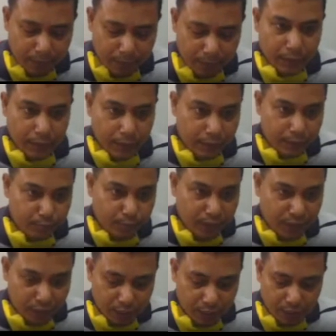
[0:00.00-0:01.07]
and
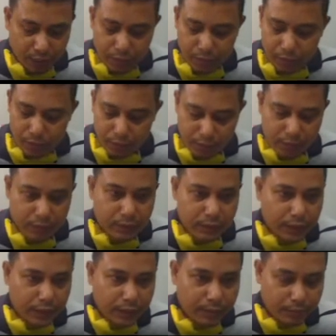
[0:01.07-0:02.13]
B,
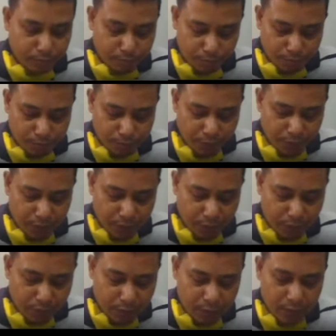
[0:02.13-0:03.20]
say B
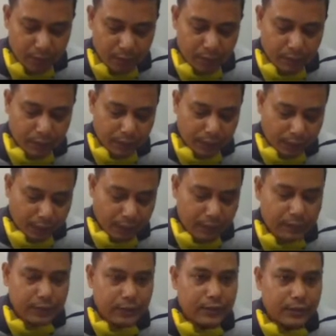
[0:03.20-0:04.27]

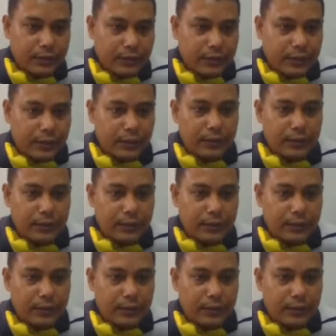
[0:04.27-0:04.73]
and C.